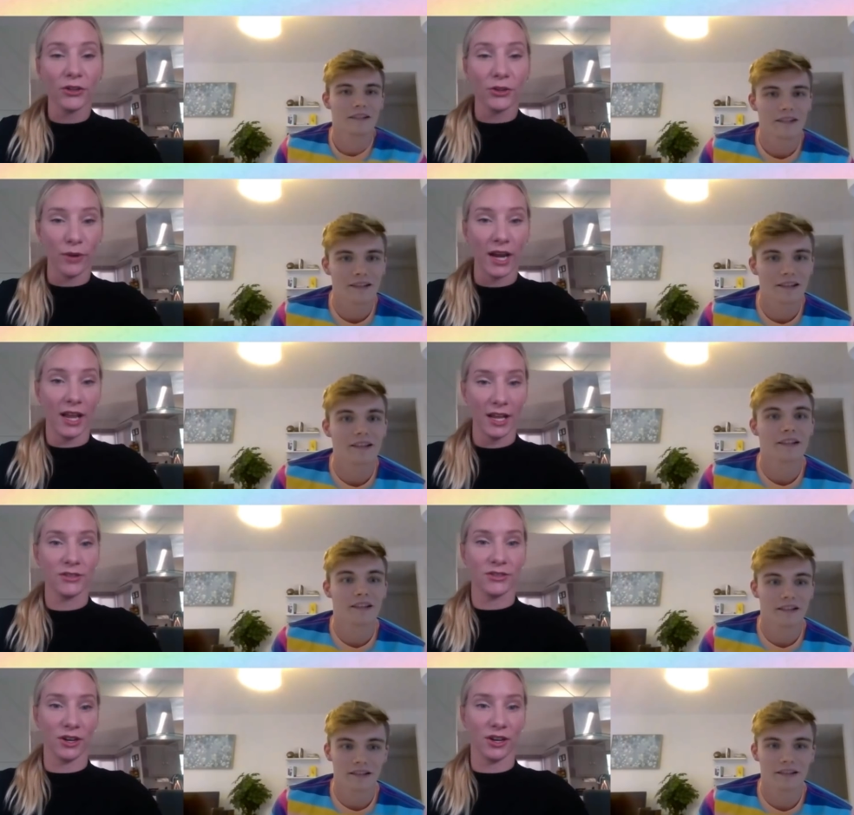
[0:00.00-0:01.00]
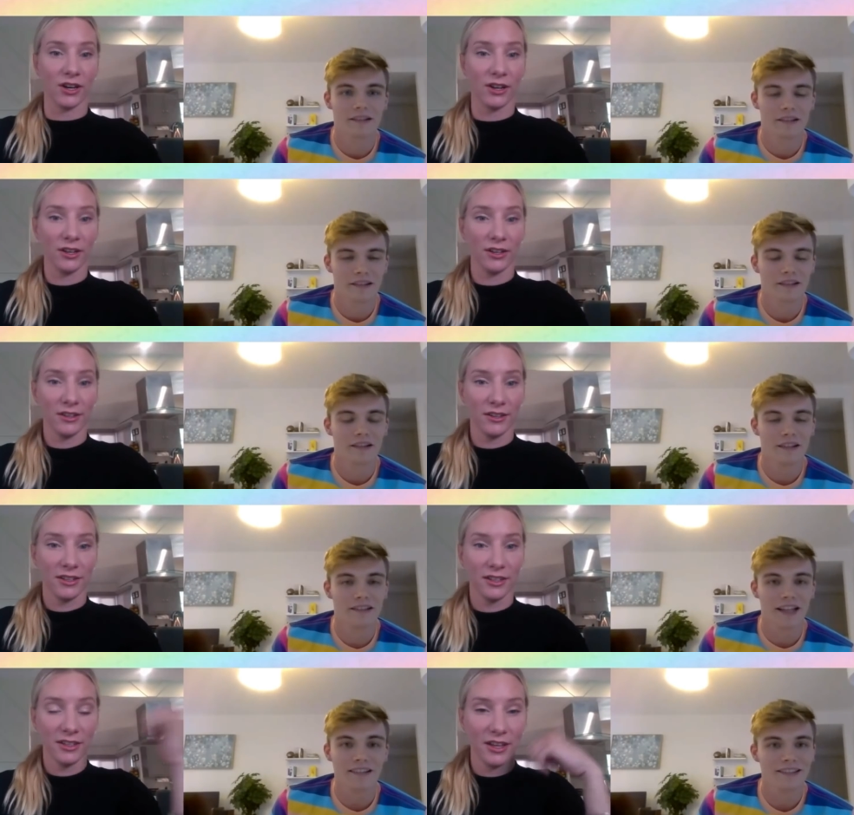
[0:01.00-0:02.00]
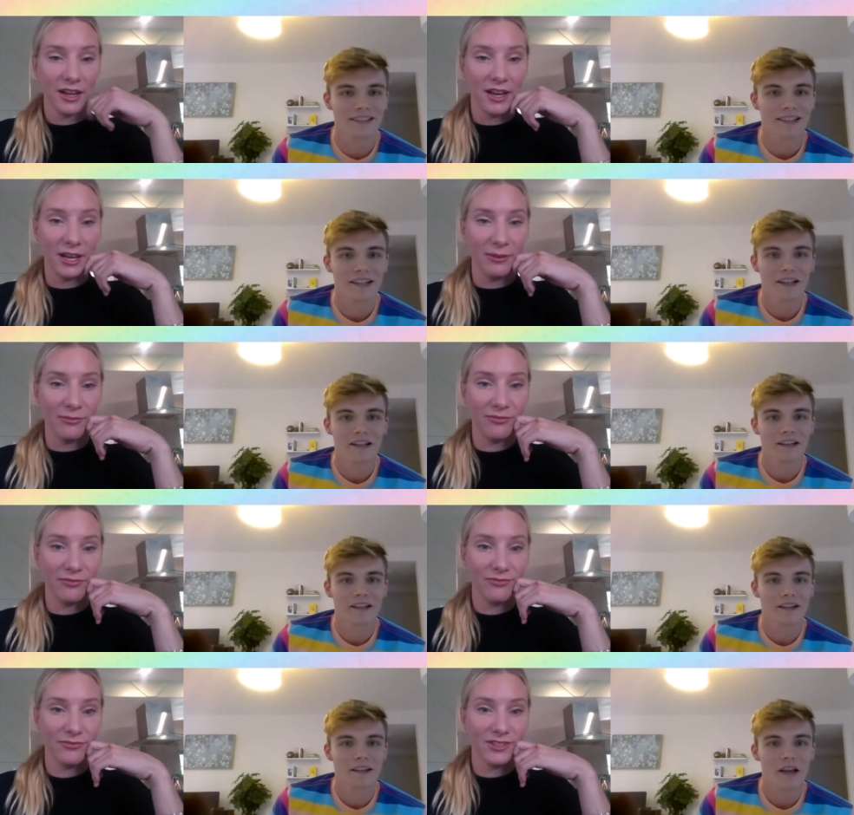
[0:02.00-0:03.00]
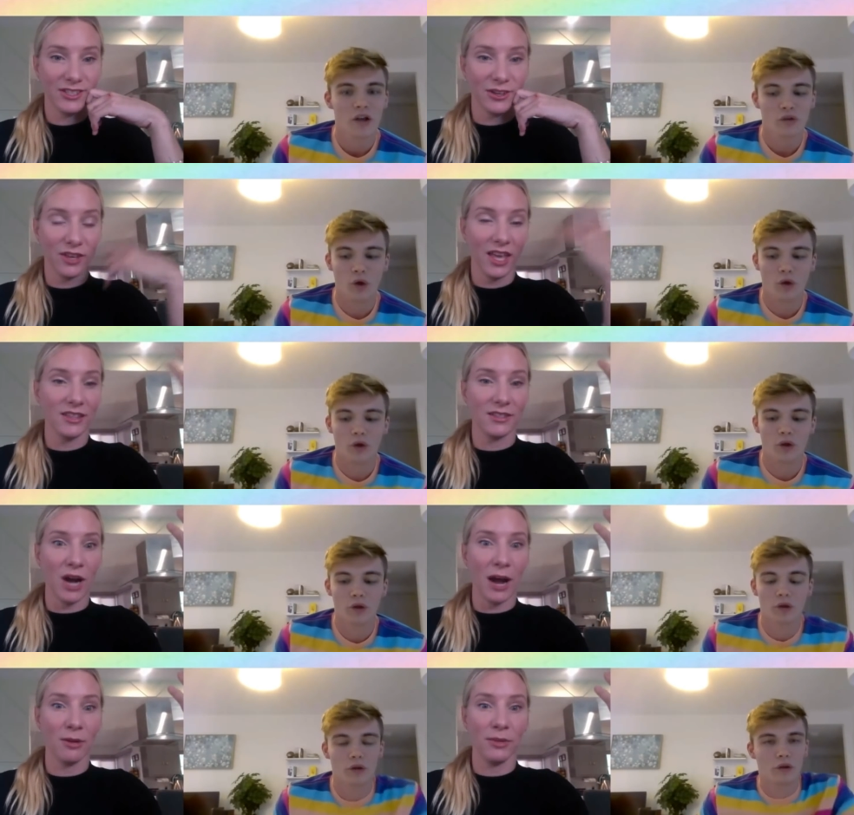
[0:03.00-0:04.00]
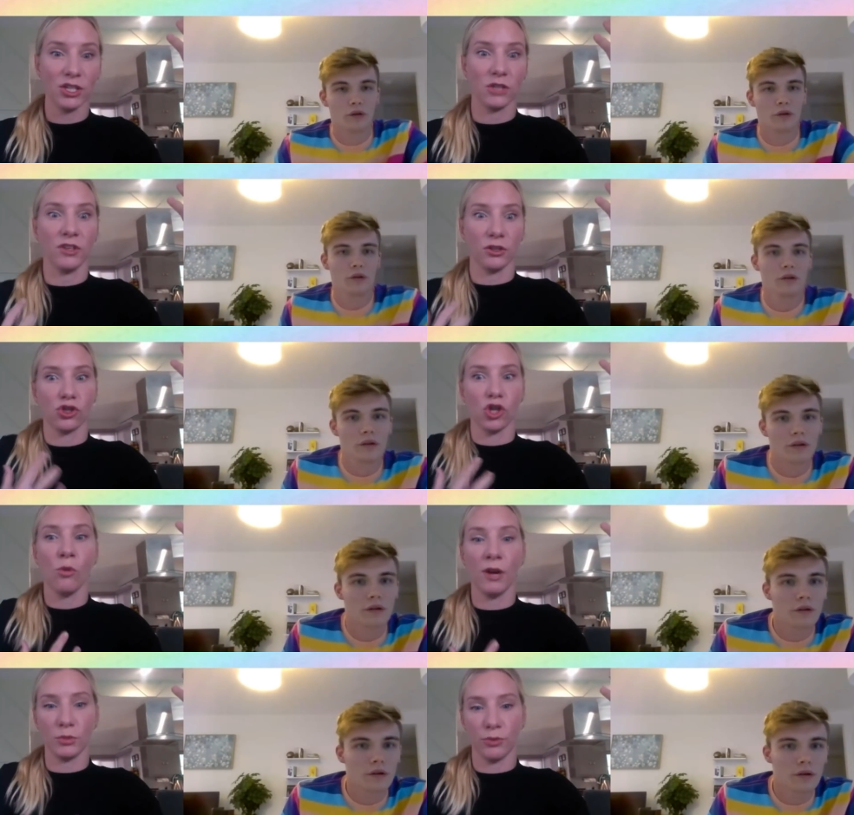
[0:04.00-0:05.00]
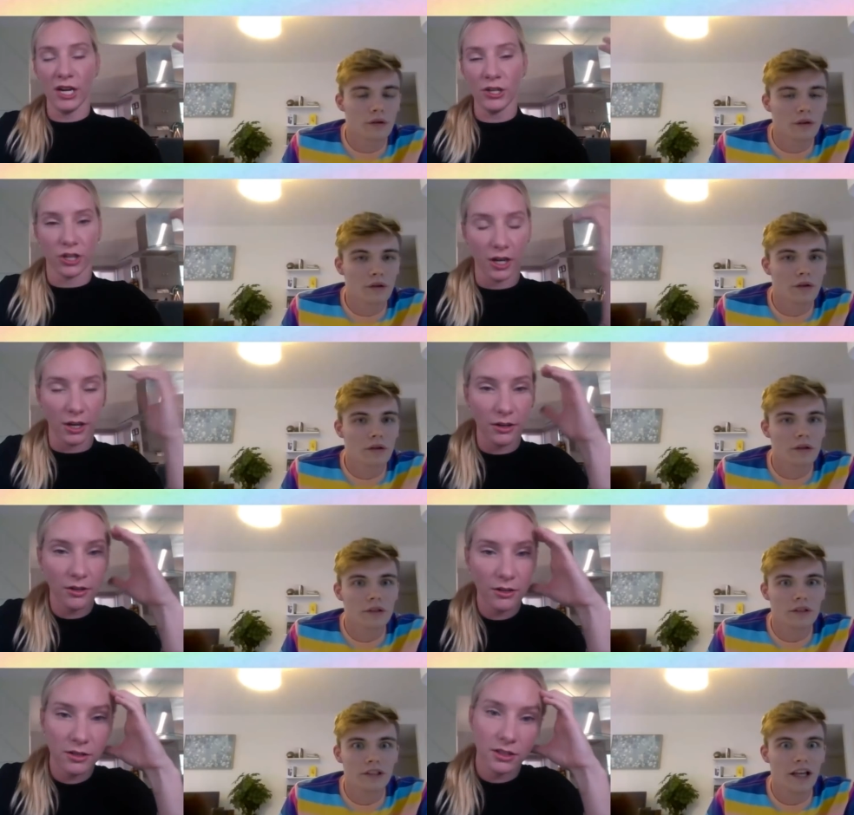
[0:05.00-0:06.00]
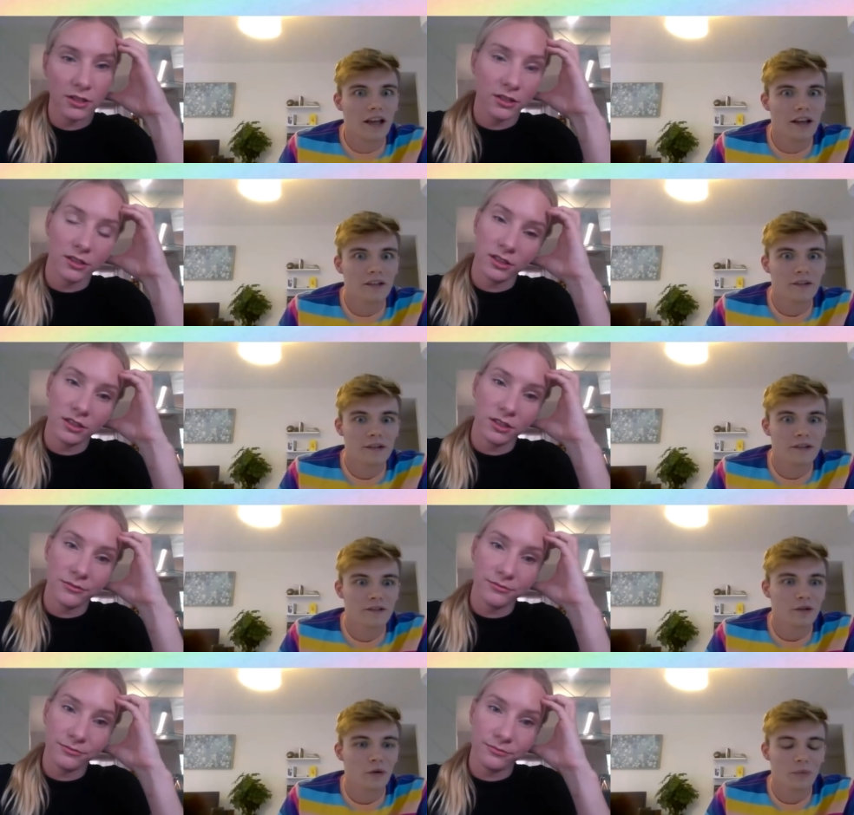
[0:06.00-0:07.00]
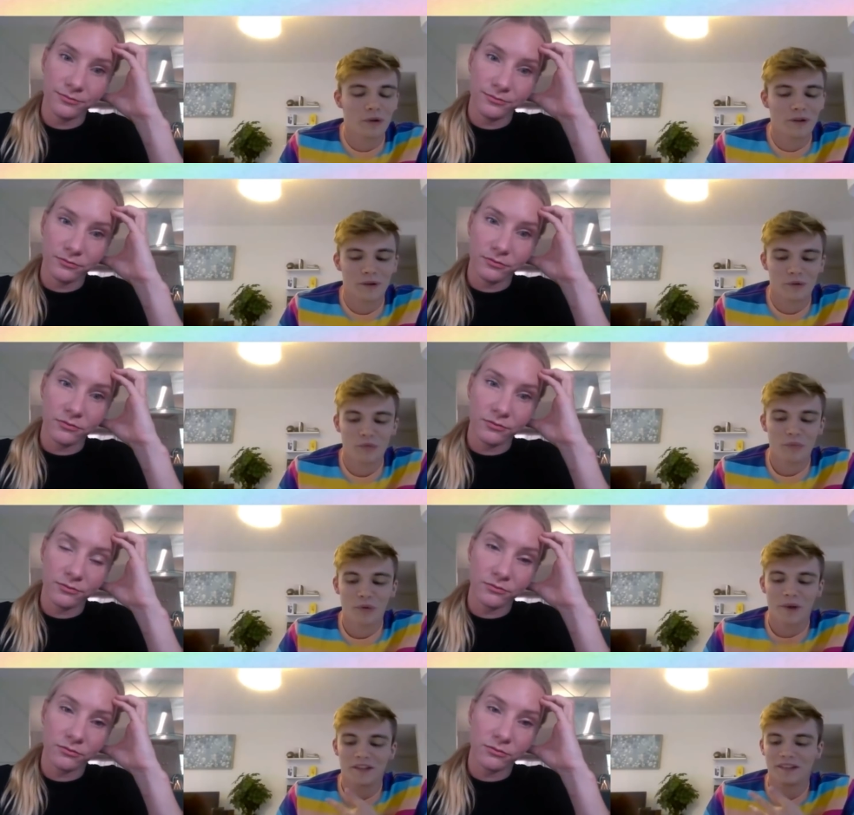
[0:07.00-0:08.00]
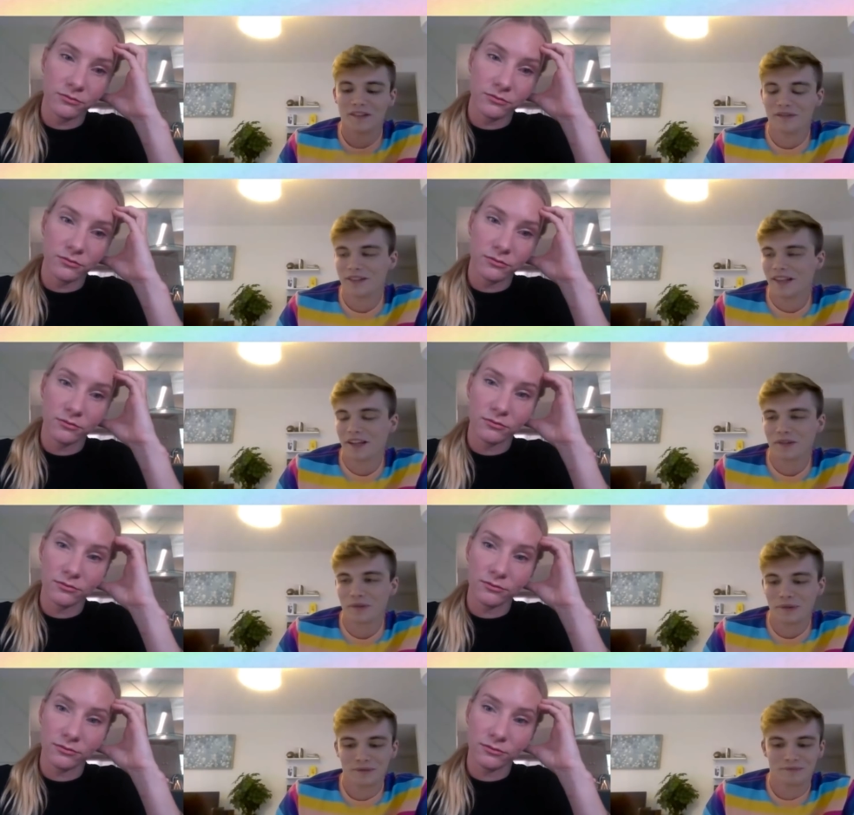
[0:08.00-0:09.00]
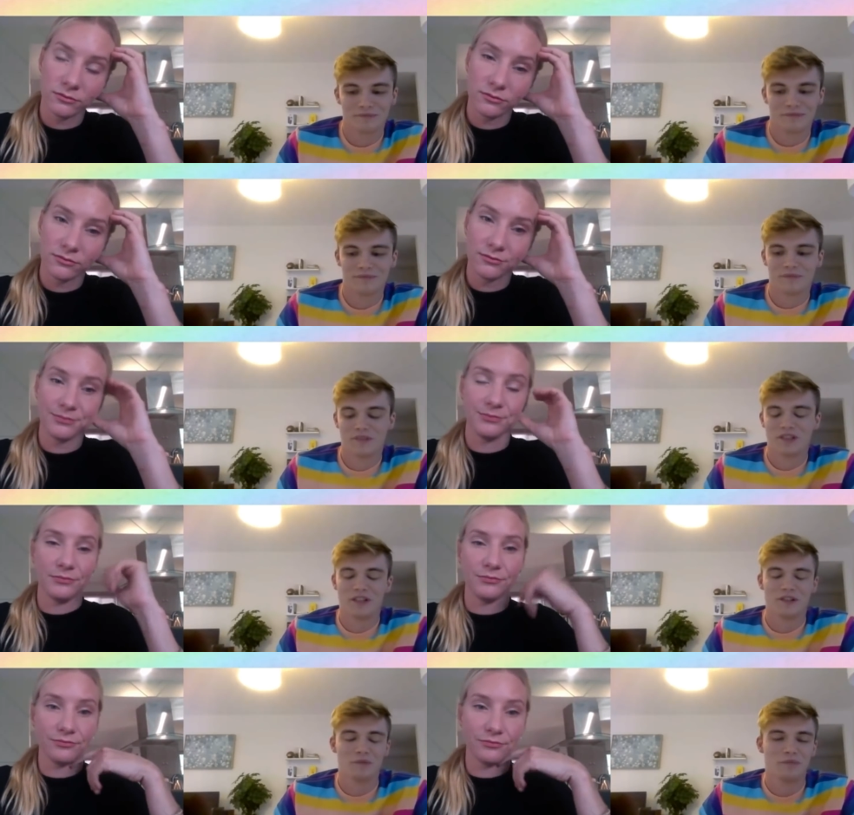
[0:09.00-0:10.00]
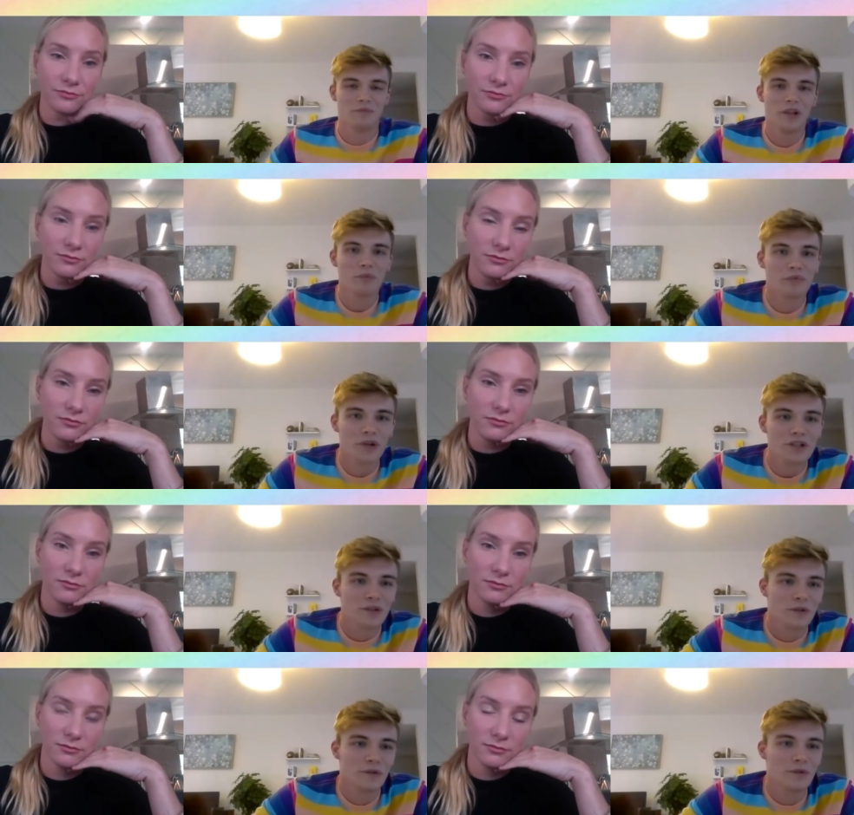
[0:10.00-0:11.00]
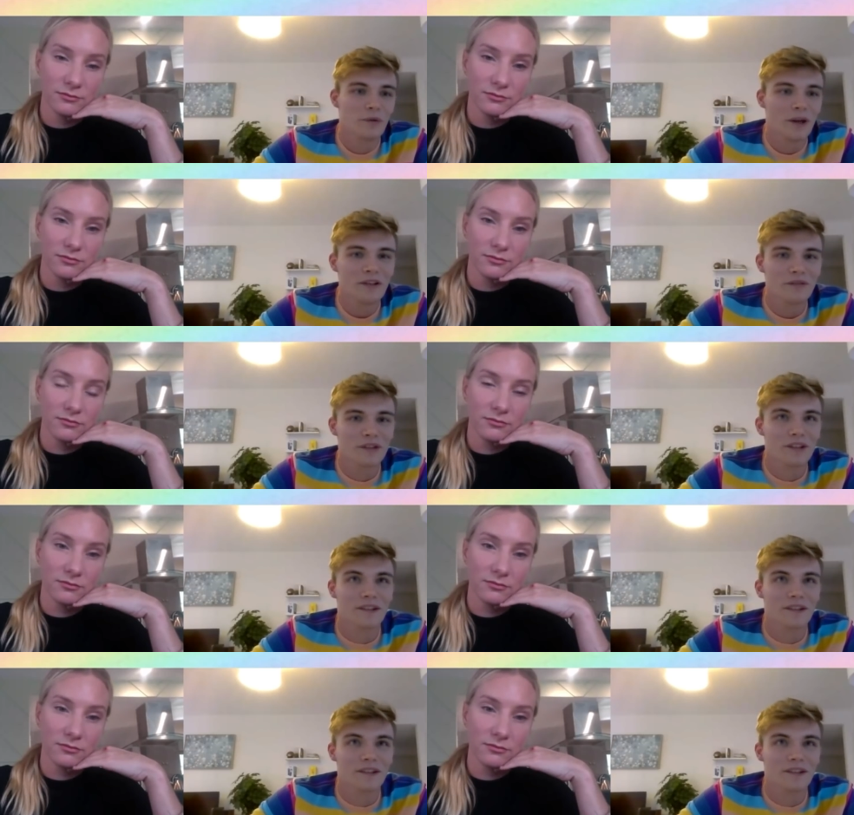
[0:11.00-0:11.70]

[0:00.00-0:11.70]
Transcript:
Speaker 1: the right answer. Exactly. Um, so kids probably just feel so much pressure.
Speaker 2: Yeah, it's it's horrible. I remember myself in high school, just a big pressure to do the right thing,